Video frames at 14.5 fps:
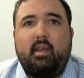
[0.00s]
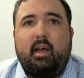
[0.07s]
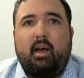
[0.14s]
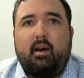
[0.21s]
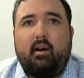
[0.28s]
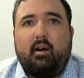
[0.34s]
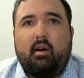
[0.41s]

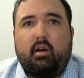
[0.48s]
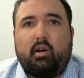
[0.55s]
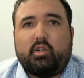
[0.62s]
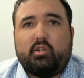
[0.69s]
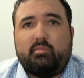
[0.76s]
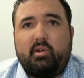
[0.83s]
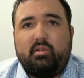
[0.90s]
are
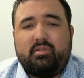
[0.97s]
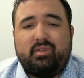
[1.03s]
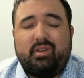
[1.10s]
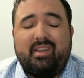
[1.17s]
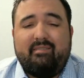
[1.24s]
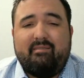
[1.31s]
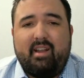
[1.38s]
exposed to a
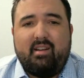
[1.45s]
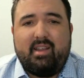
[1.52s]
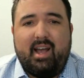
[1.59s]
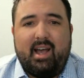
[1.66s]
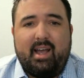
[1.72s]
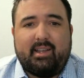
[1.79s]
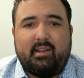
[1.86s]
very
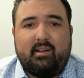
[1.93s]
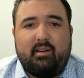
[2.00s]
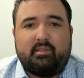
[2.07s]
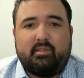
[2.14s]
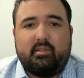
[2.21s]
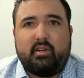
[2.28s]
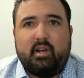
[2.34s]
high
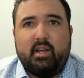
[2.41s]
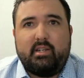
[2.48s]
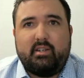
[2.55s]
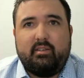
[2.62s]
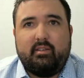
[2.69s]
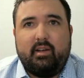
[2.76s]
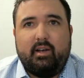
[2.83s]
concentration
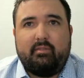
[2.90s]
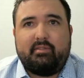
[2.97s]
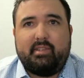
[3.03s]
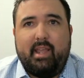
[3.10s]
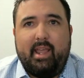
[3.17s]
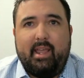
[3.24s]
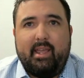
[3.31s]
of
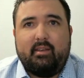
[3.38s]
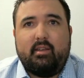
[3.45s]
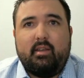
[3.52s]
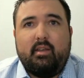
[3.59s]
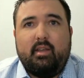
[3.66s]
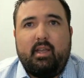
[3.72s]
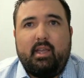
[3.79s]
sand
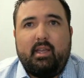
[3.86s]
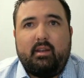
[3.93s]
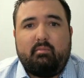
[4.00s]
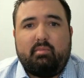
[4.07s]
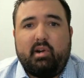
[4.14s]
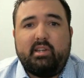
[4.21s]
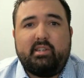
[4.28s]
and
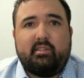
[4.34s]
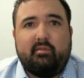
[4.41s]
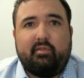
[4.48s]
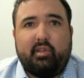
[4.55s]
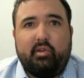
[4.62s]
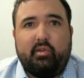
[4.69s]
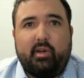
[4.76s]
abrasive
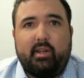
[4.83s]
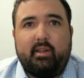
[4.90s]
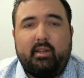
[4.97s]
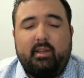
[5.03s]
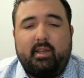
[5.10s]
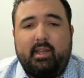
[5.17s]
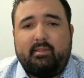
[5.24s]
fluid,
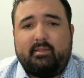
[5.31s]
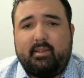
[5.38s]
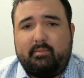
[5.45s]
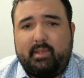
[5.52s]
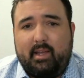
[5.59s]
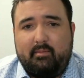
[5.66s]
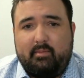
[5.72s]
and
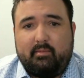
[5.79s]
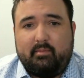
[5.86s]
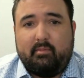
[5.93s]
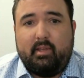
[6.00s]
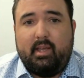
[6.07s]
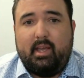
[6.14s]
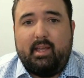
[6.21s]
sometimes
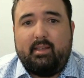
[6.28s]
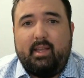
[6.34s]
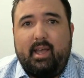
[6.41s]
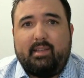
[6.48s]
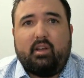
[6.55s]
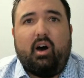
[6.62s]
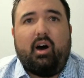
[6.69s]

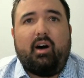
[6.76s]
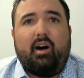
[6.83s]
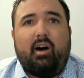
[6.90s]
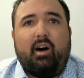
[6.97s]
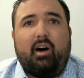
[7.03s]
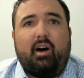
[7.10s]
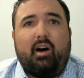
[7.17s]
as
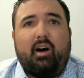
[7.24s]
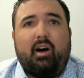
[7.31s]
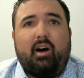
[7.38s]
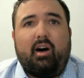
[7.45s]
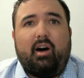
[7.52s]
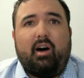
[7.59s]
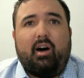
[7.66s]
often as every
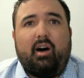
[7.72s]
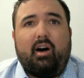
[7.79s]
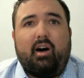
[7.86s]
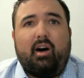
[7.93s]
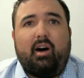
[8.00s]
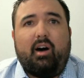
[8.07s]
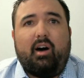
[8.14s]
5 to
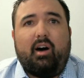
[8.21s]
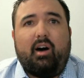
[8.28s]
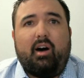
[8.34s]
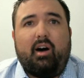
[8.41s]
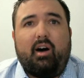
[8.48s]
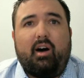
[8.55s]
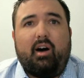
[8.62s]
10 minutes
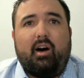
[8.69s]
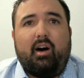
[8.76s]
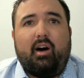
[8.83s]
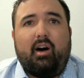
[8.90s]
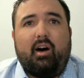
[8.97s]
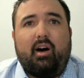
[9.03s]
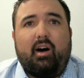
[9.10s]
to make
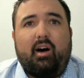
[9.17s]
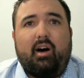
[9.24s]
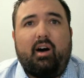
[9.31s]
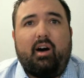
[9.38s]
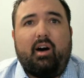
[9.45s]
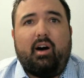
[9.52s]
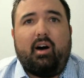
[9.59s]
sure that we're
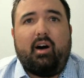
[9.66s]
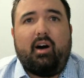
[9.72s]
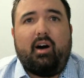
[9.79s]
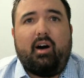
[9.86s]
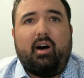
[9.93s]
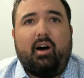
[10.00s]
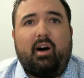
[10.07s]
removing the
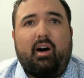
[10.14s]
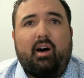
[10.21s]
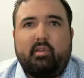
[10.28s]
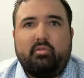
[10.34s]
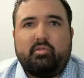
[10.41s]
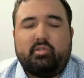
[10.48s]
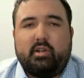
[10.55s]
sand from that
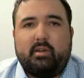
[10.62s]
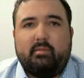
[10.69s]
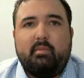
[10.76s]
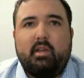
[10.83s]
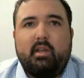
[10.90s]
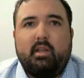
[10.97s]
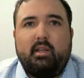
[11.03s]
flow stream.